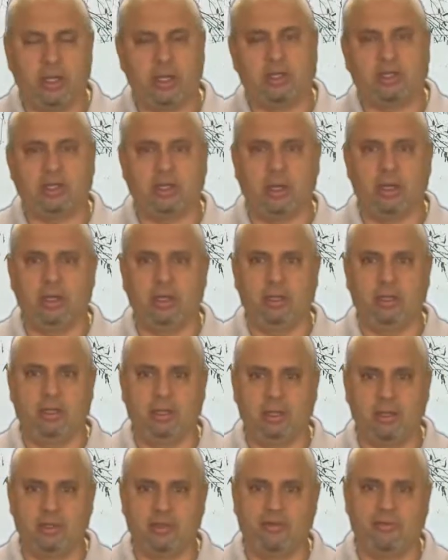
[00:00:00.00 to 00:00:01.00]
get
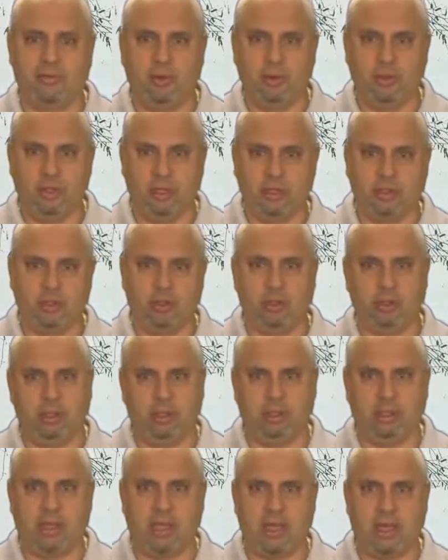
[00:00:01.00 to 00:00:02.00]
started, there's a few things you'll
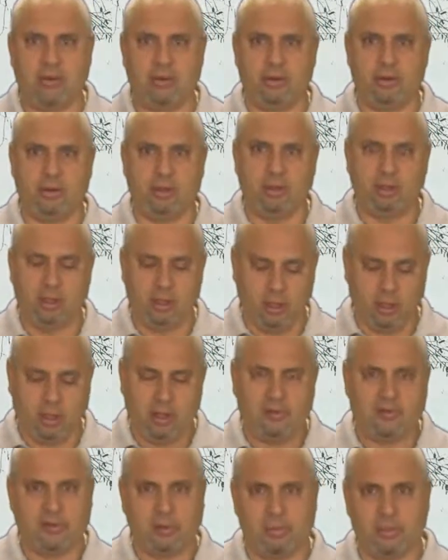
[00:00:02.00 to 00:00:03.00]
need to gather.
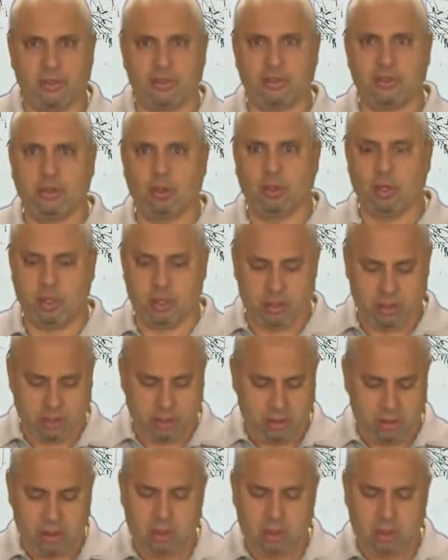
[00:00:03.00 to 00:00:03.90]
From the store,